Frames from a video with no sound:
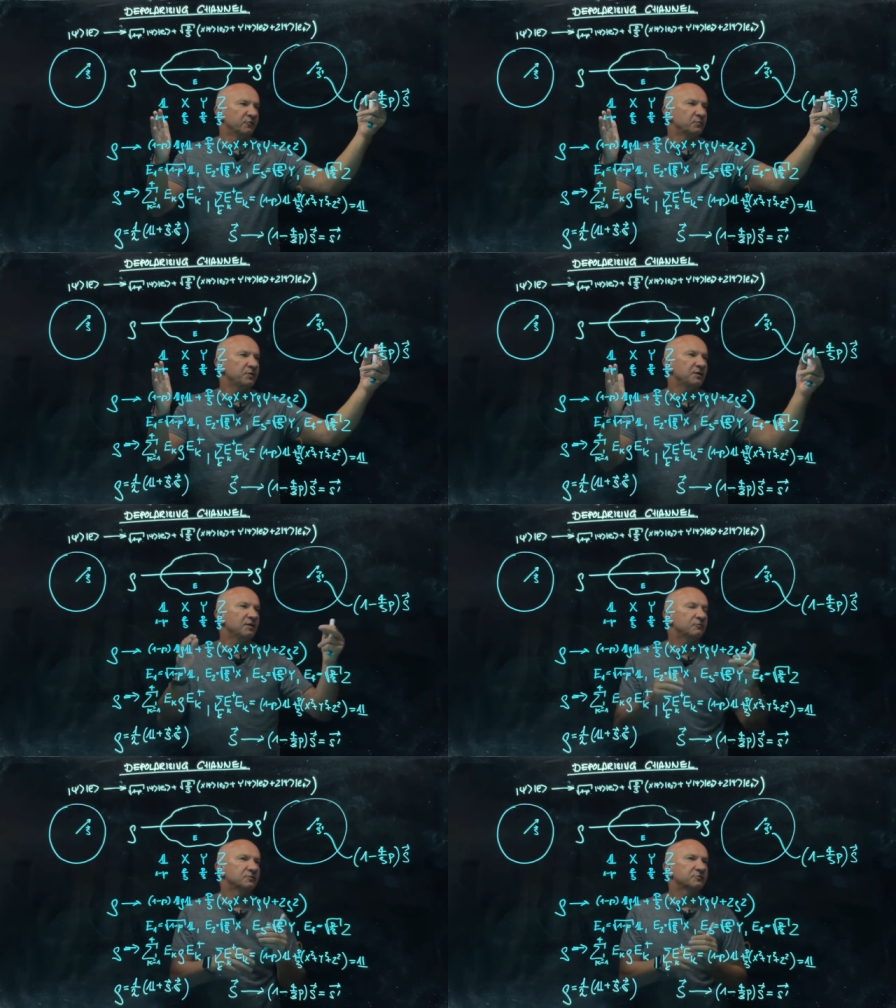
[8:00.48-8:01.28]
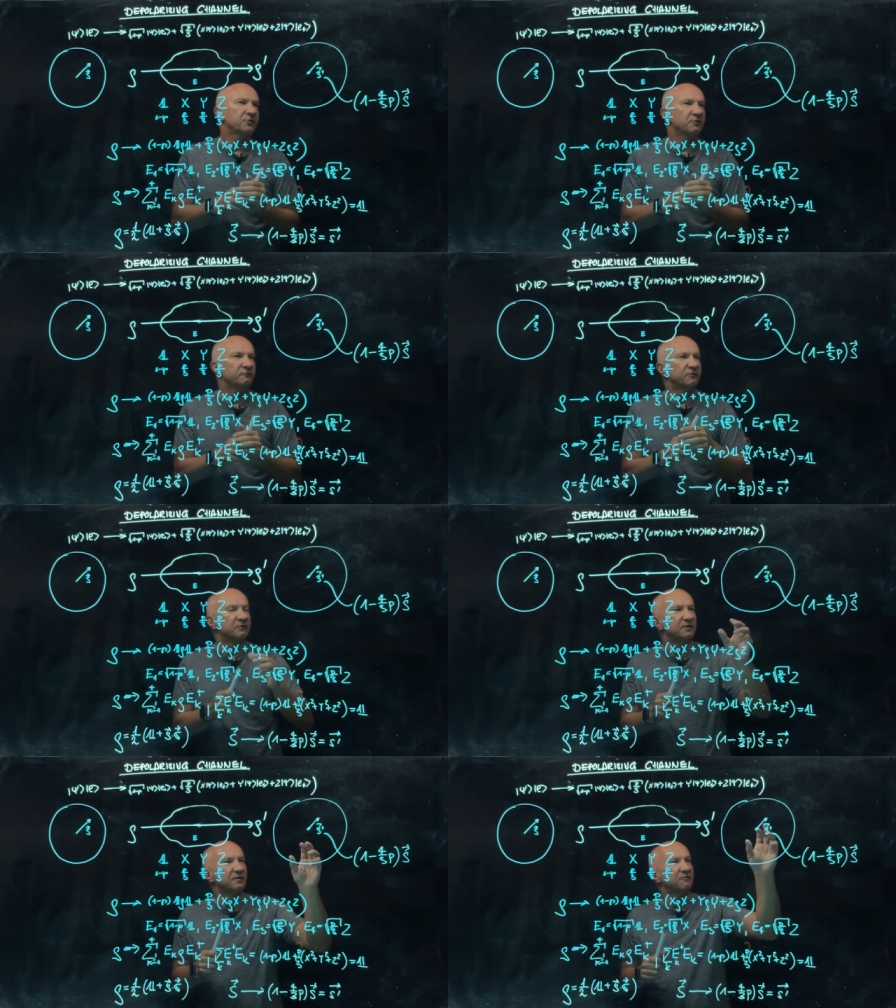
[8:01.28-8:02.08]
p equal 3 over
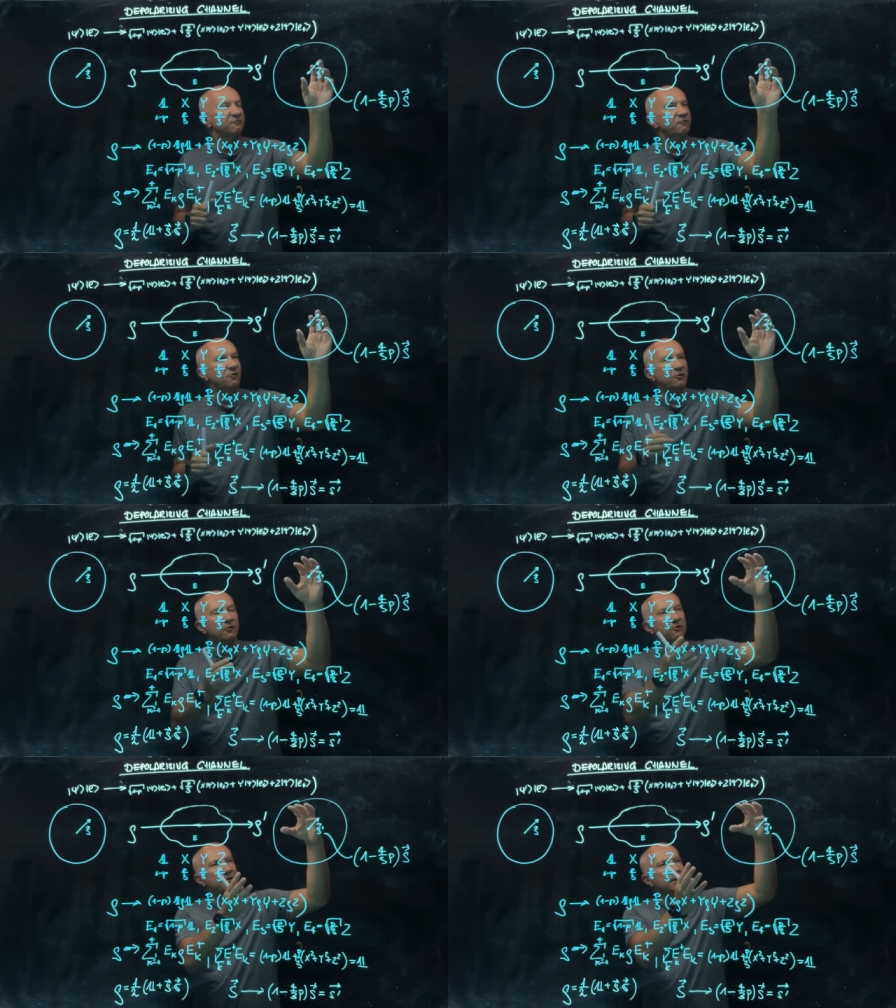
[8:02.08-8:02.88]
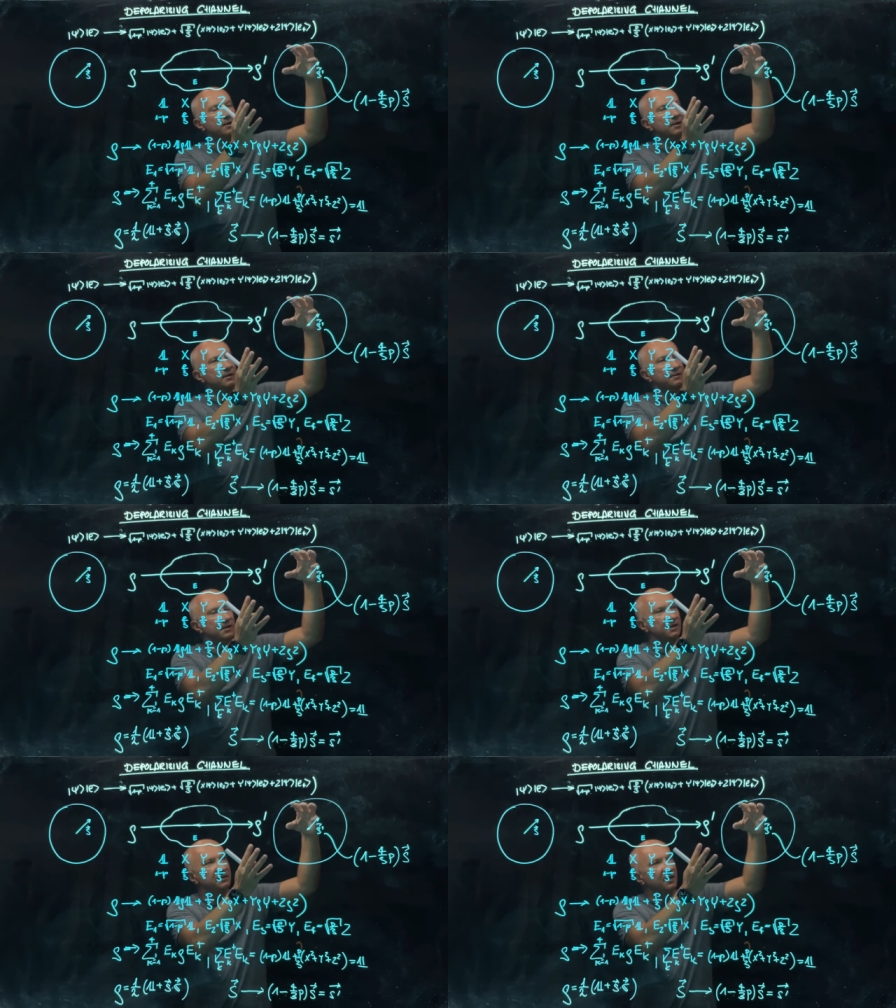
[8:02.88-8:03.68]
4,
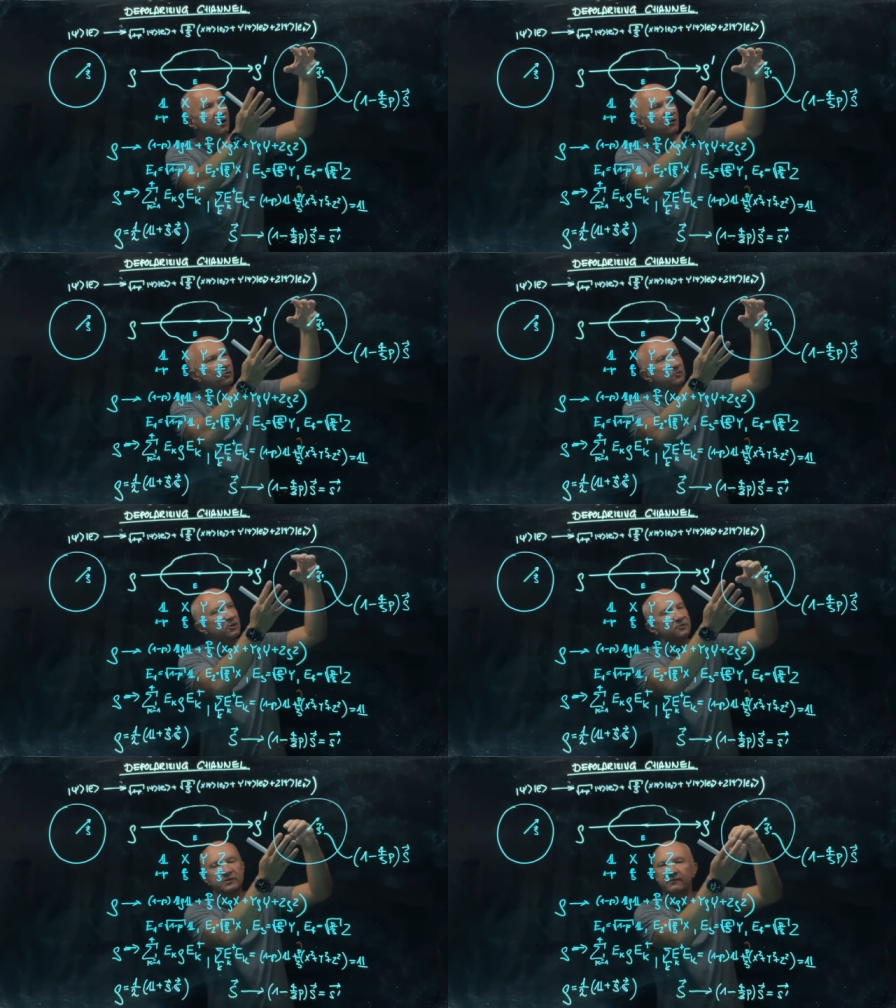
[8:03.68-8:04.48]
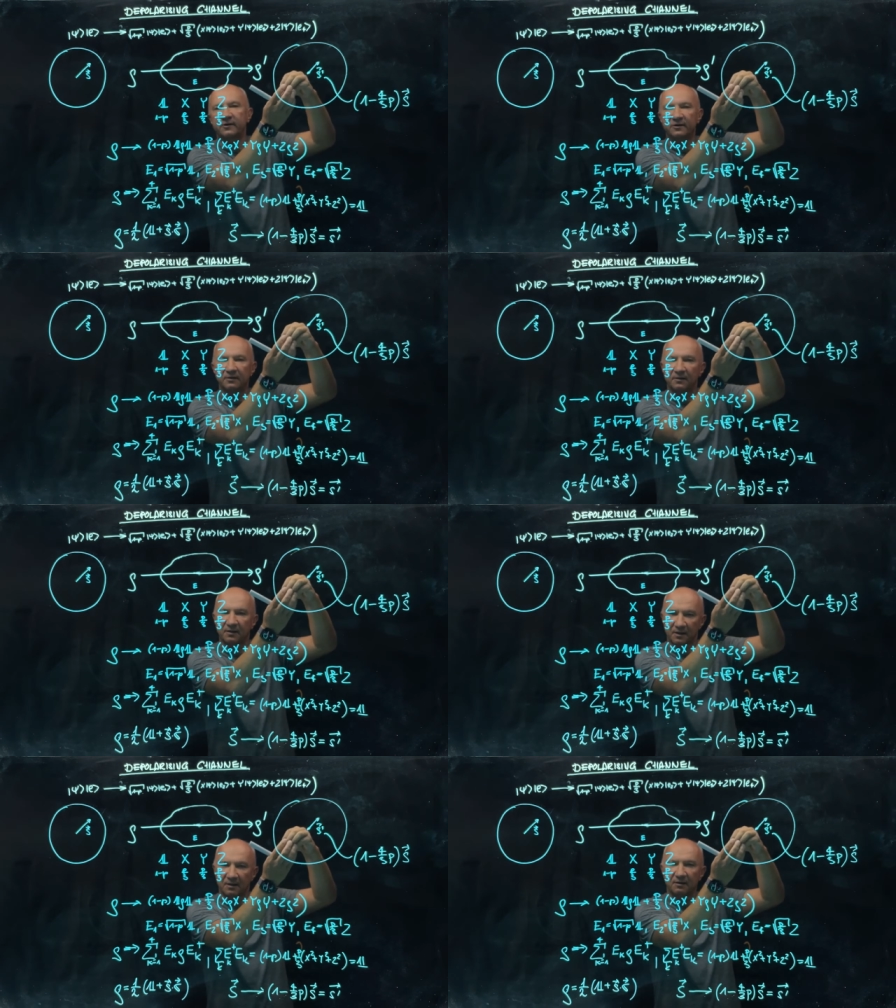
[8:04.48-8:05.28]
the whole Bloch sphere
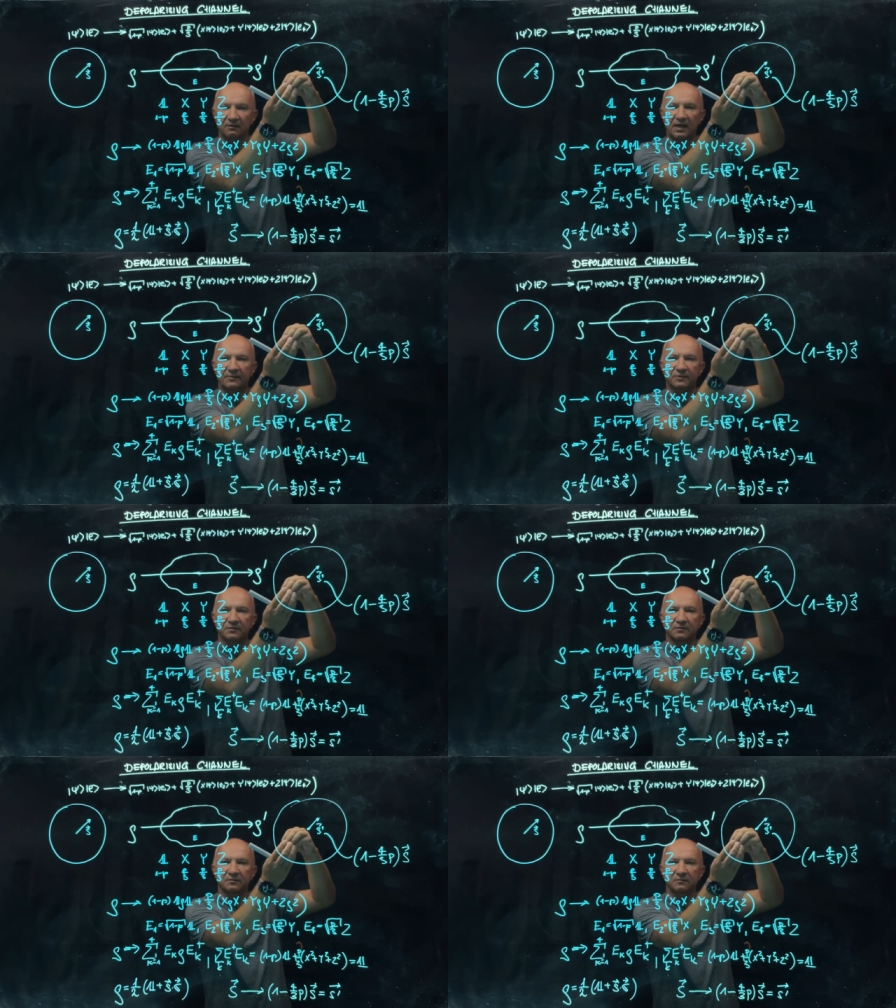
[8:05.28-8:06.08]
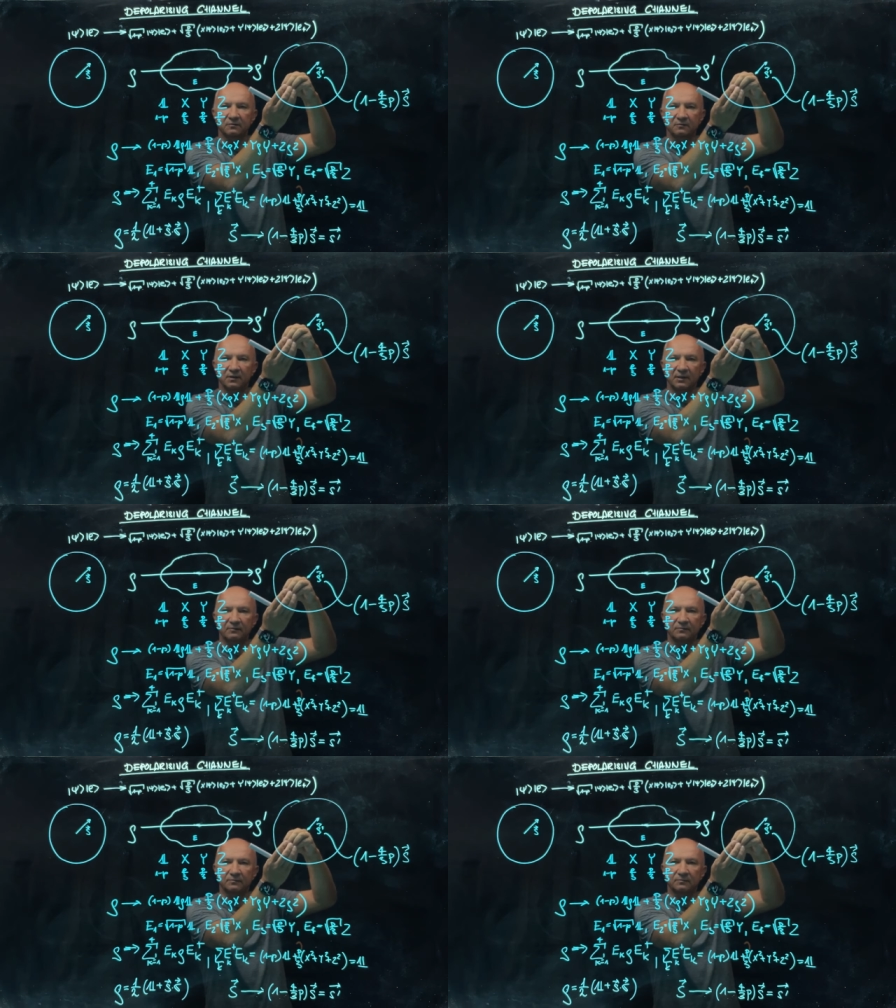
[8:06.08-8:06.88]
collapses to
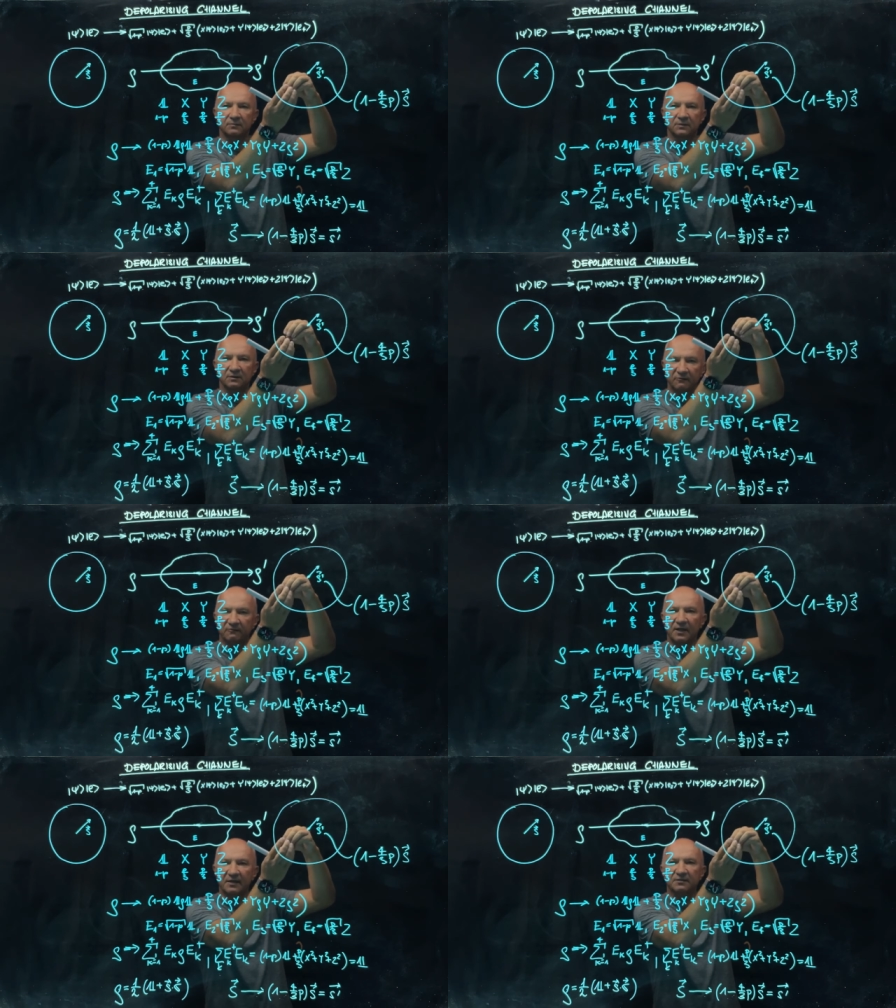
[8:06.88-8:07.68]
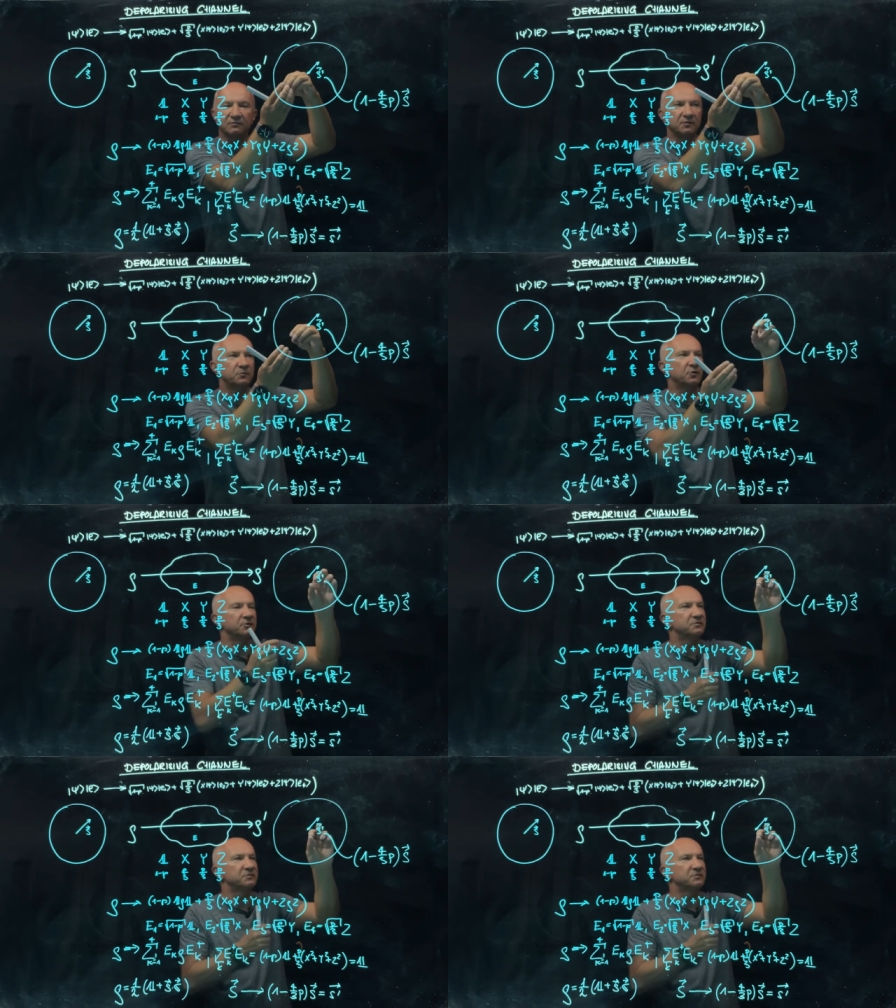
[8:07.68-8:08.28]
deflates to the point.